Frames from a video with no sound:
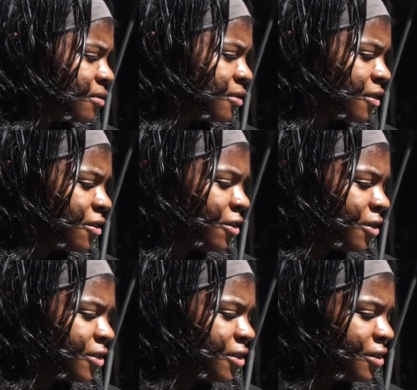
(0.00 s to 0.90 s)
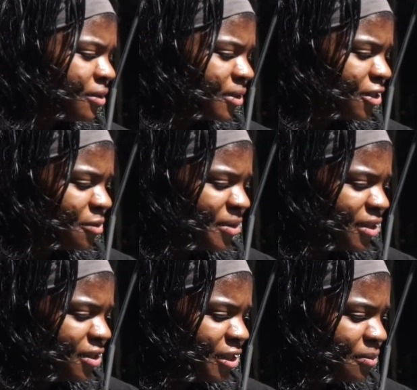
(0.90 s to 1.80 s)
the car too. It should be a
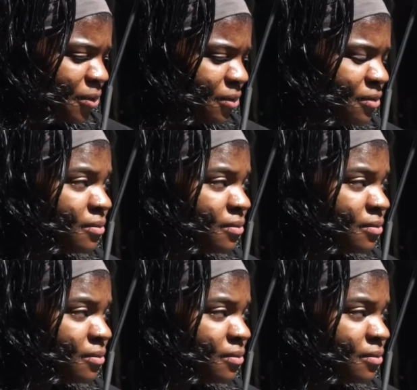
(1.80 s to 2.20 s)
simple.